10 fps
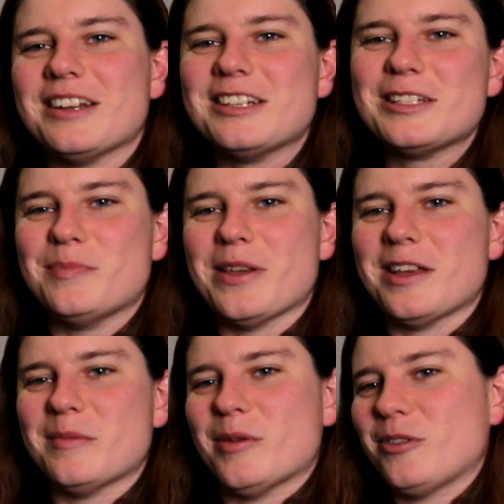I did
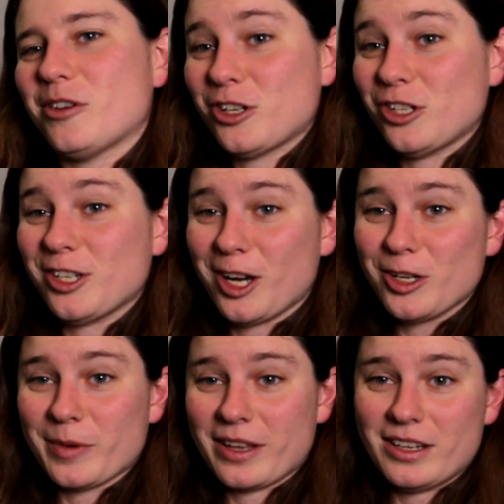debate about whether I should
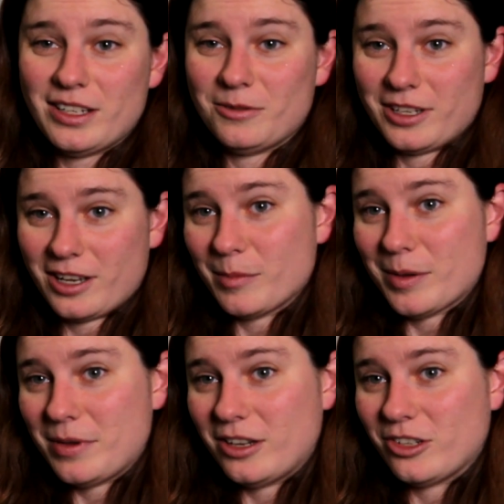change my ID when I got
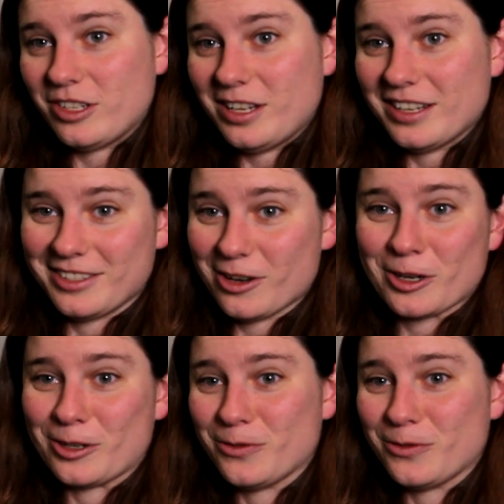my PhD as Dr.